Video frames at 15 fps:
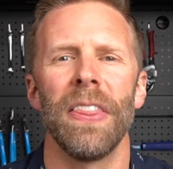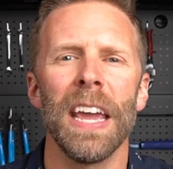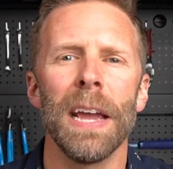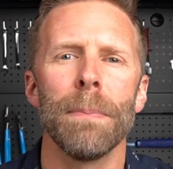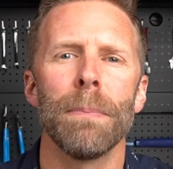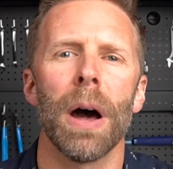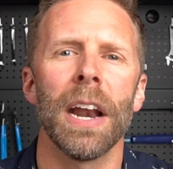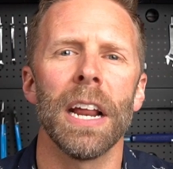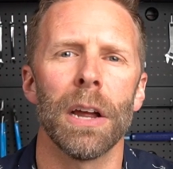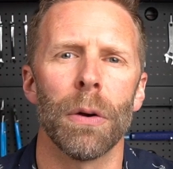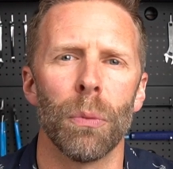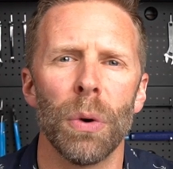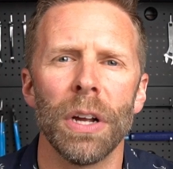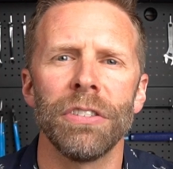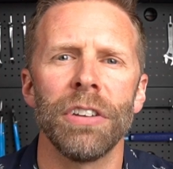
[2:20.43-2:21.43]
They embody a
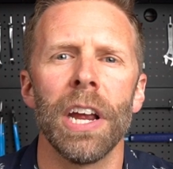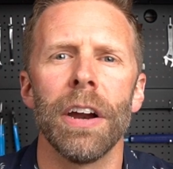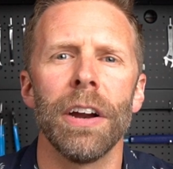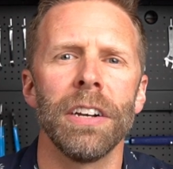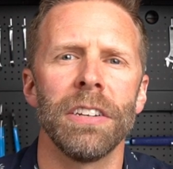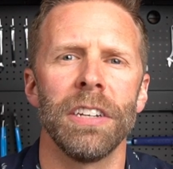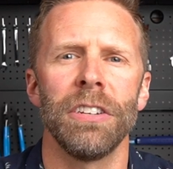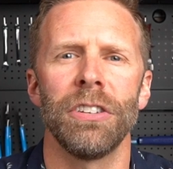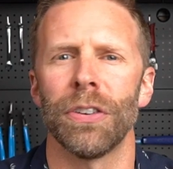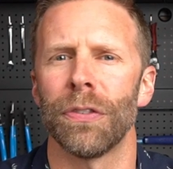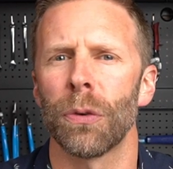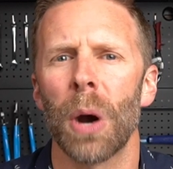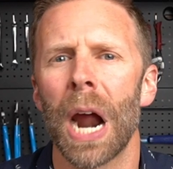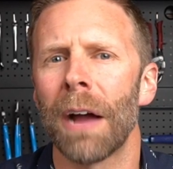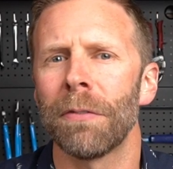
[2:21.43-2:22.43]
rich heritage of
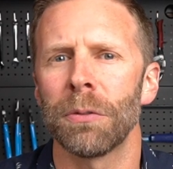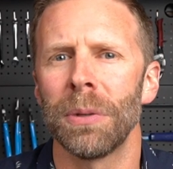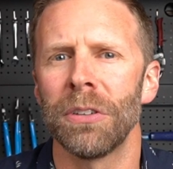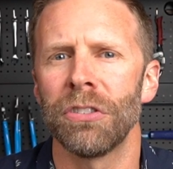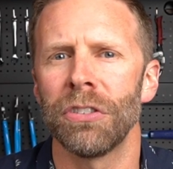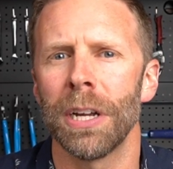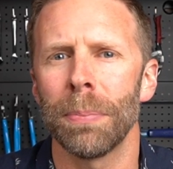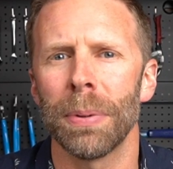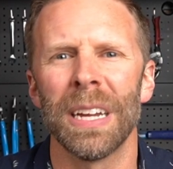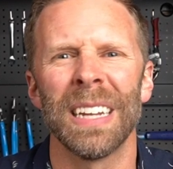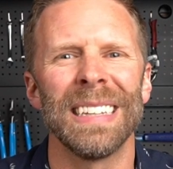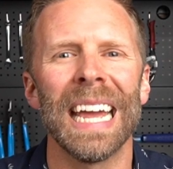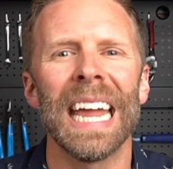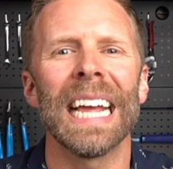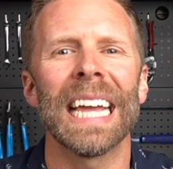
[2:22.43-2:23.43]
craftsmanship,
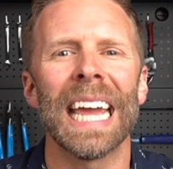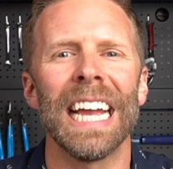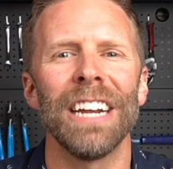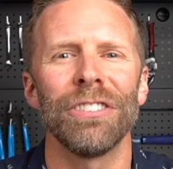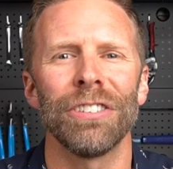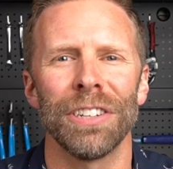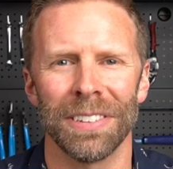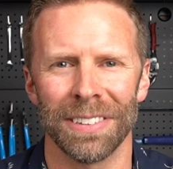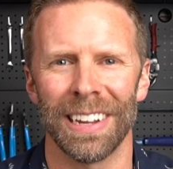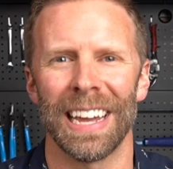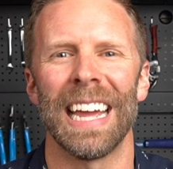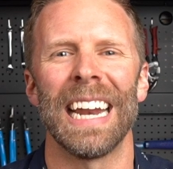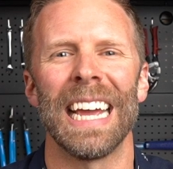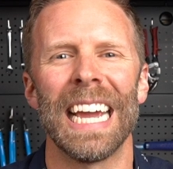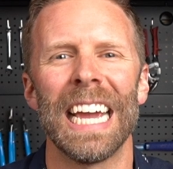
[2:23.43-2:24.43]
dedication,
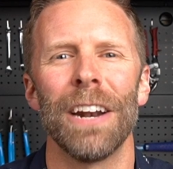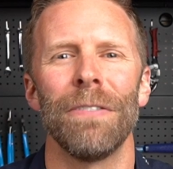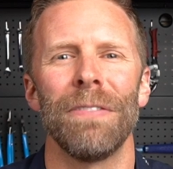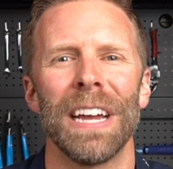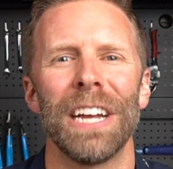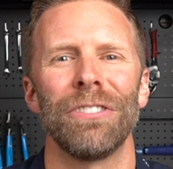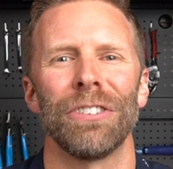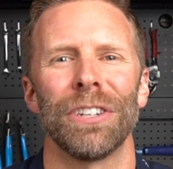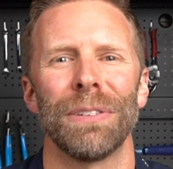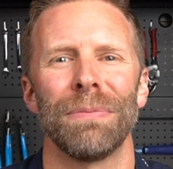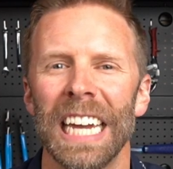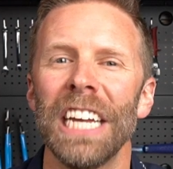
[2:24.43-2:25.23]
and innovation.